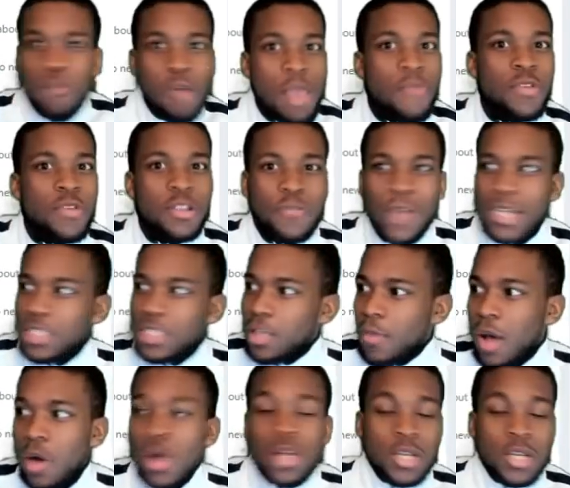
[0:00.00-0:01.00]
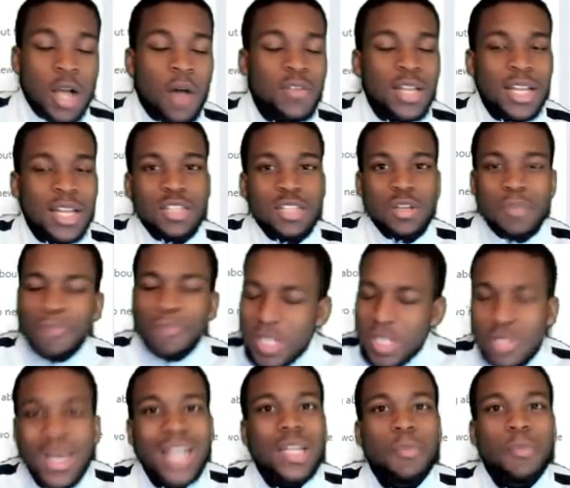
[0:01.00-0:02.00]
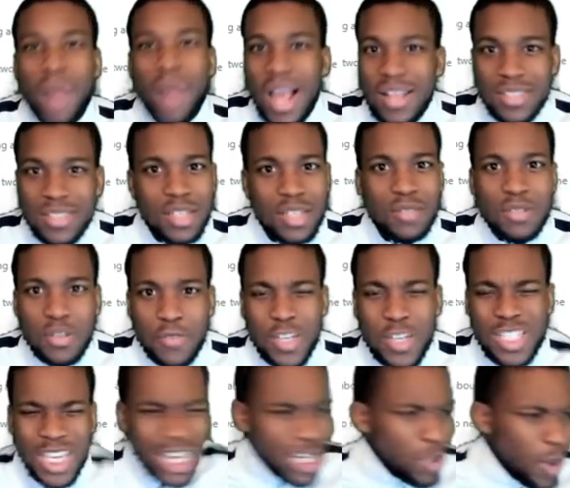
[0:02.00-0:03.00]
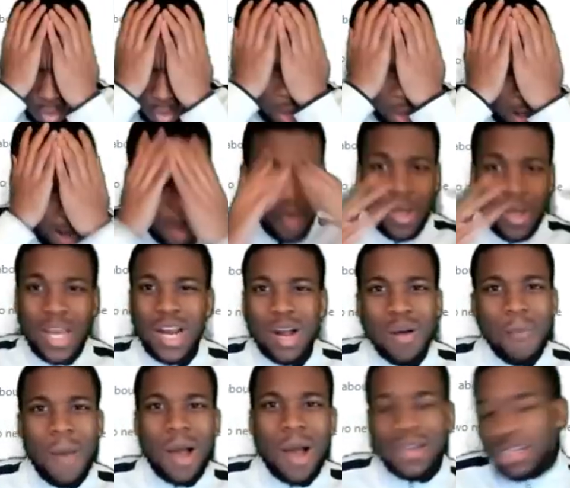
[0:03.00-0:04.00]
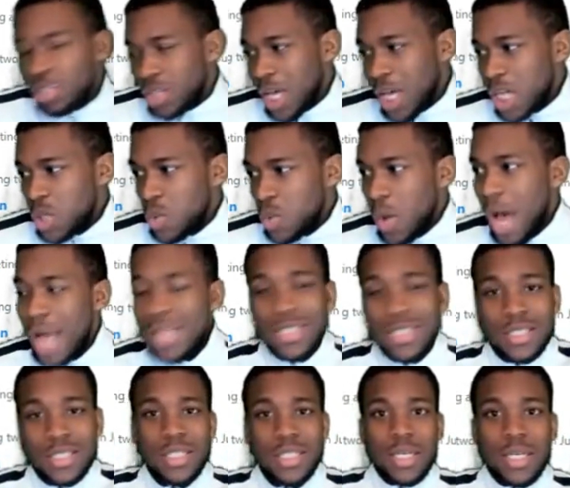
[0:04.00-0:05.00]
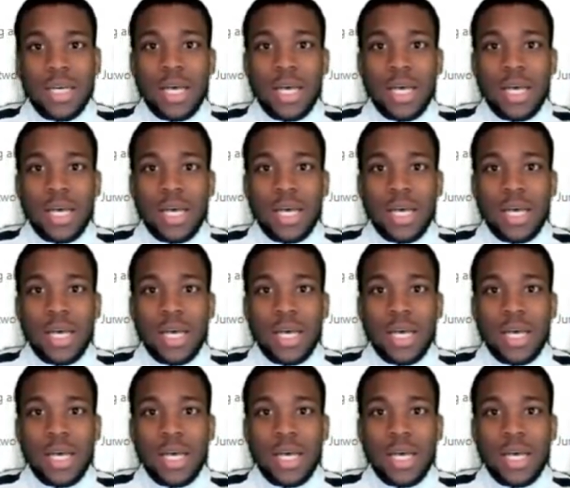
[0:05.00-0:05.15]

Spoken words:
Ravens fans talking about Dolphins had an easy schedule. We got the Browns in the division. Anyways, I don't care about the schedule, honestly.